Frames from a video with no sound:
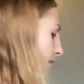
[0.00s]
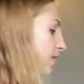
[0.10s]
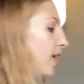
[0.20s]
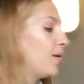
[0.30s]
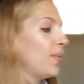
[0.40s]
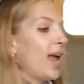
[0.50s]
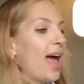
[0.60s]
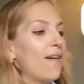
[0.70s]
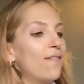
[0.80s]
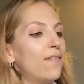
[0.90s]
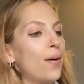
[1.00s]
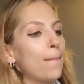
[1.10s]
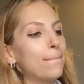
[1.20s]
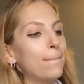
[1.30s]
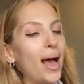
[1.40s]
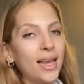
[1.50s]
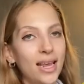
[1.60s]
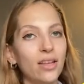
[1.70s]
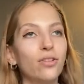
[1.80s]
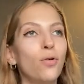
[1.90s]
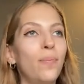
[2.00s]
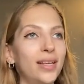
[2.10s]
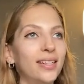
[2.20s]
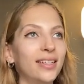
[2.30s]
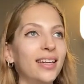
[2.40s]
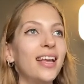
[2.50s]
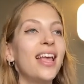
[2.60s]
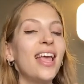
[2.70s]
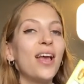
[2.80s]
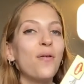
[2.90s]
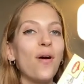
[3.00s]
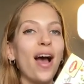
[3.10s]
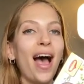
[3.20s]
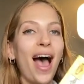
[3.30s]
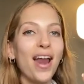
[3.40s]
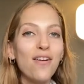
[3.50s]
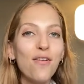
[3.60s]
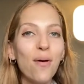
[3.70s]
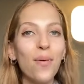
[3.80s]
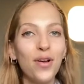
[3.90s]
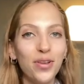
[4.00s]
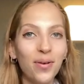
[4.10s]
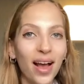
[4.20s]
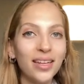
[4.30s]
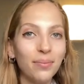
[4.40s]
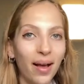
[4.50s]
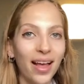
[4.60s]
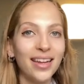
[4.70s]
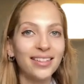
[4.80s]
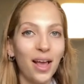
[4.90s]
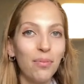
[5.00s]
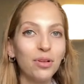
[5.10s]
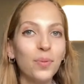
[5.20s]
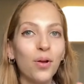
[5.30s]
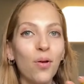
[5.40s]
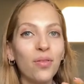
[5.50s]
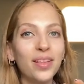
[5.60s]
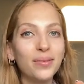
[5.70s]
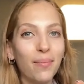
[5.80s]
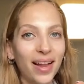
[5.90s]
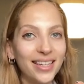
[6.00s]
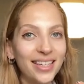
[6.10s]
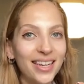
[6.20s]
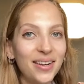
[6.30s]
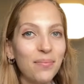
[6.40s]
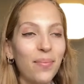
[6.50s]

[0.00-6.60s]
Then we have Maggi. So basically, I don't know about you guys, but in Cyprus we call this Manji.